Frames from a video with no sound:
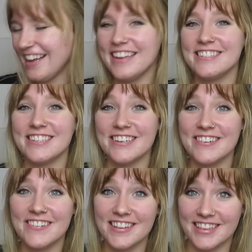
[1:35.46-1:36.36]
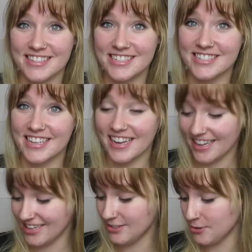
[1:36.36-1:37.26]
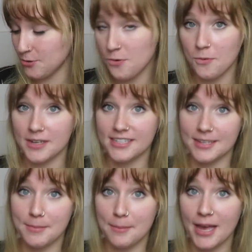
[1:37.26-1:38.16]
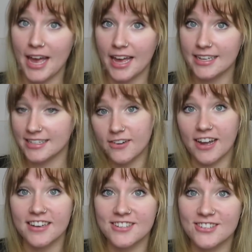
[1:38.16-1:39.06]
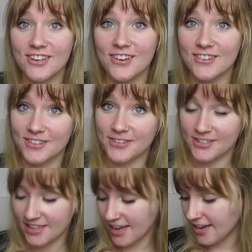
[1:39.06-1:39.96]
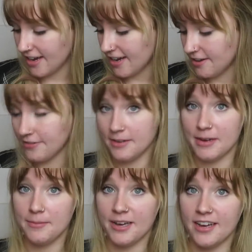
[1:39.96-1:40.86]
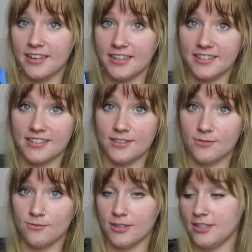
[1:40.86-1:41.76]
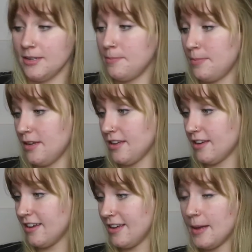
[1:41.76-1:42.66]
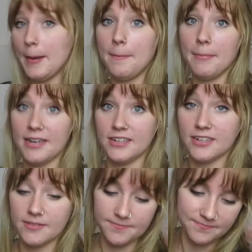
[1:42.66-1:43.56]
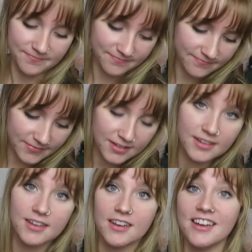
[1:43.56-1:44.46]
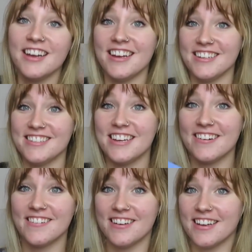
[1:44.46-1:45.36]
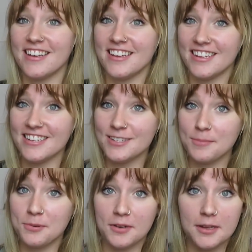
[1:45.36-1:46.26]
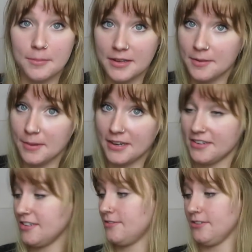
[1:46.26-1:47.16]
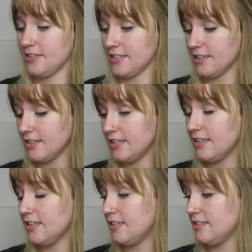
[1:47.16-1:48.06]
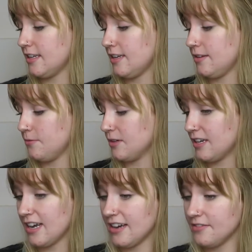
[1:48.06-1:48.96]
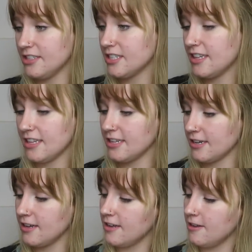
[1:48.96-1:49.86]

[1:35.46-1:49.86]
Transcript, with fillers: And so let's just get into what is in my bag. Okay, so the first thing that I have in my bag is this really big binder. And so it is a pretty big binder, if you can tell. It is a 1.5 inch, I think.